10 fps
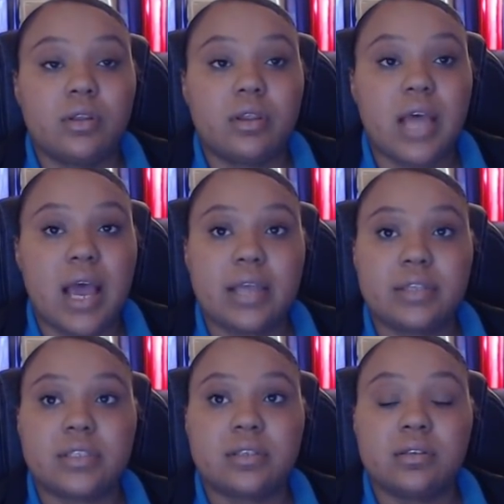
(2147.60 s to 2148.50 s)

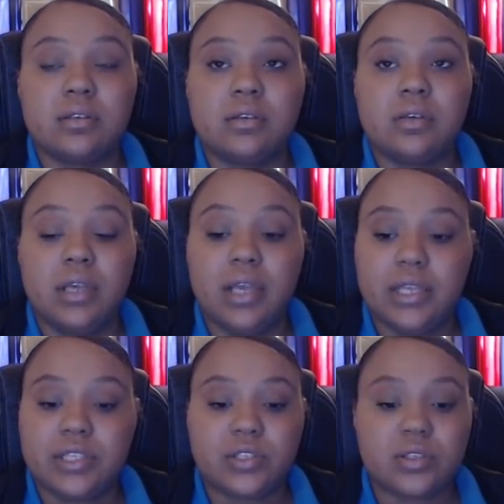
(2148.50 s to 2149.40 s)
that
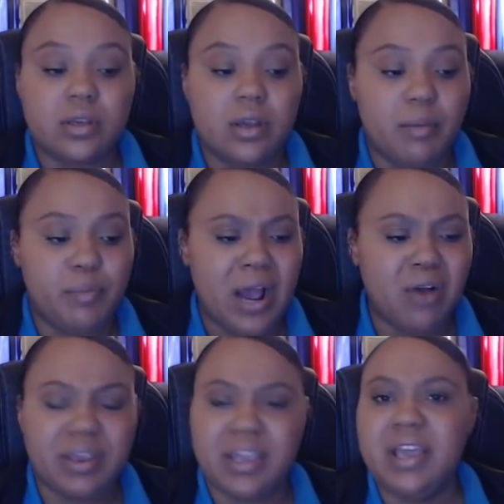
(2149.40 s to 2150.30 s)
it's
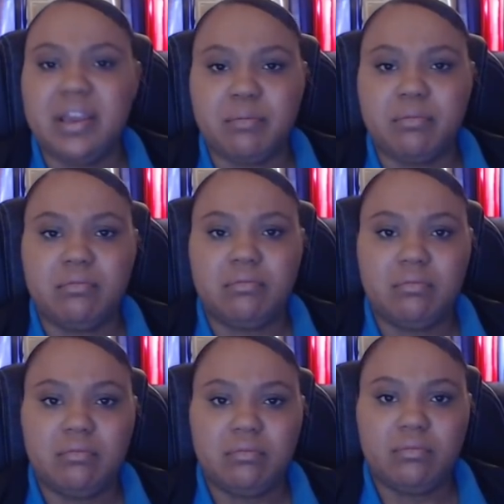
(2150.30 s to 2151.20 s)
about him
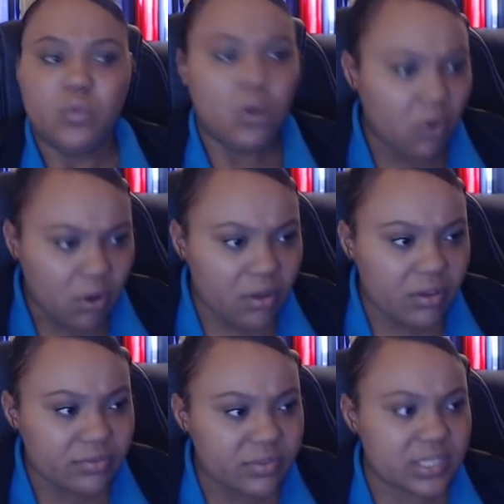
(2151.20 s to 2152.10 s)

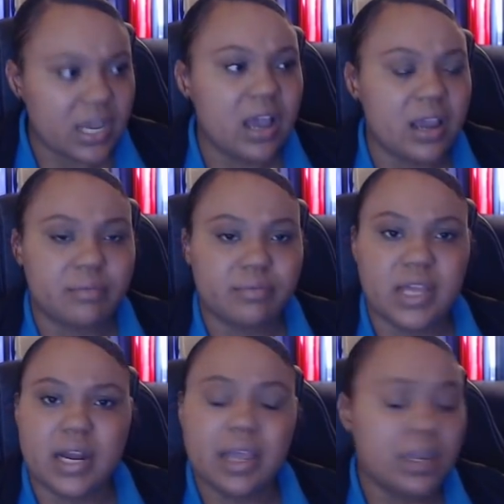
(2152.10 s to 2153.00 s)
all the time.
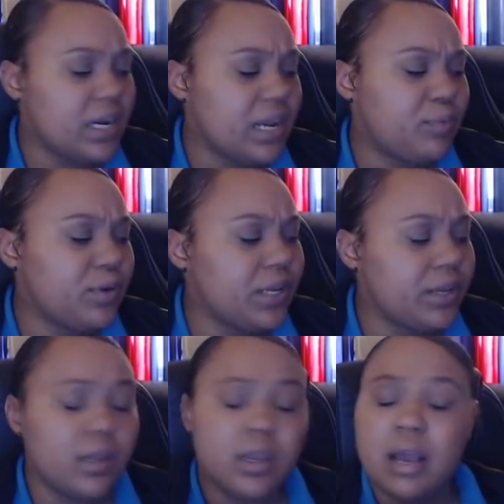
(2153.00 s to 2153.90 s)
I put
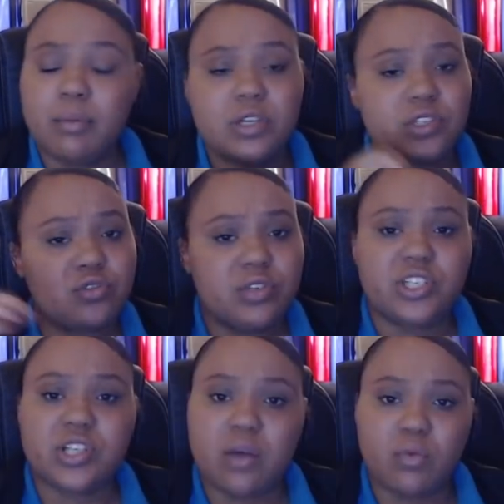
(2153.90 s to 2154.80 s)
it, I'm going to
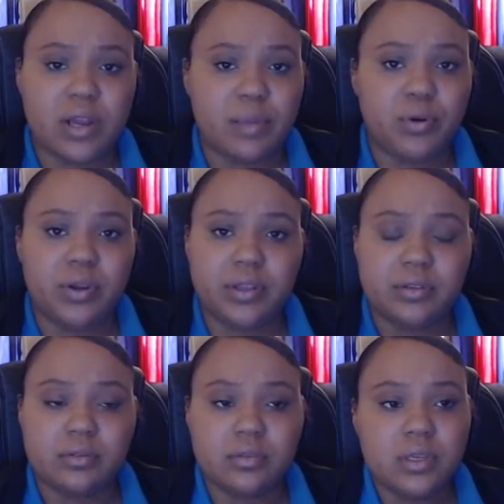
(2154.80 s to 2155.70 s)
screenshot what I put,
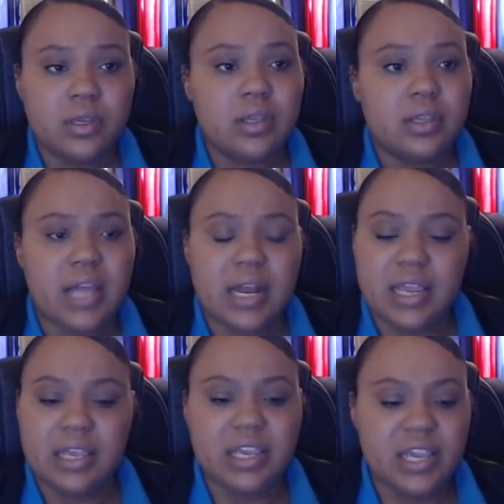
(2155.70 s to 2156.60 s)
that
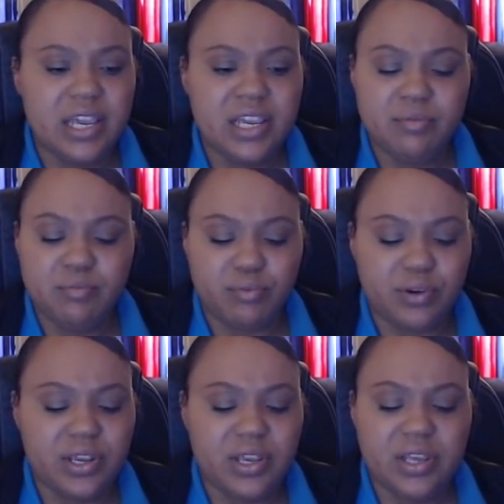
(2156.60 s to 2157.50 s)
I eat,
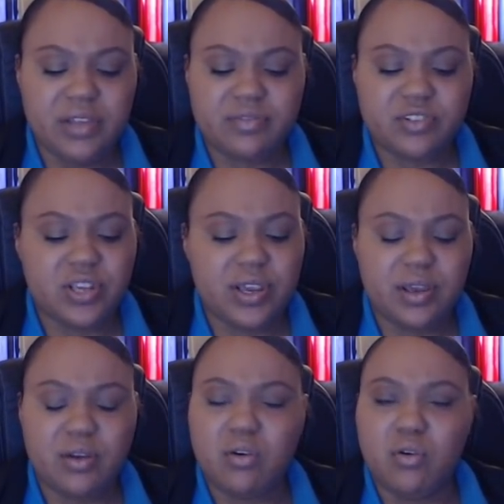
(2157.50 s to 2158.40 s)
breathe,
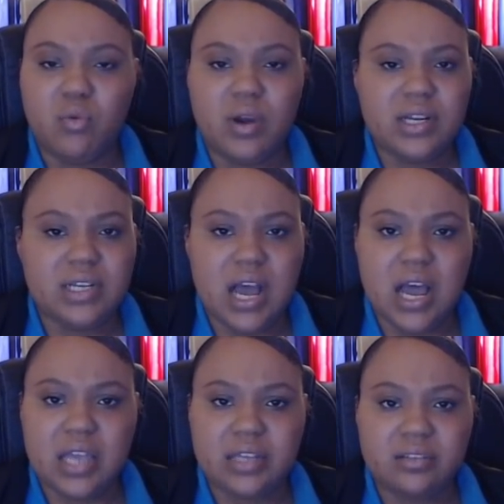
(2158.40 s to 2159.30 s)
shit, or whatnot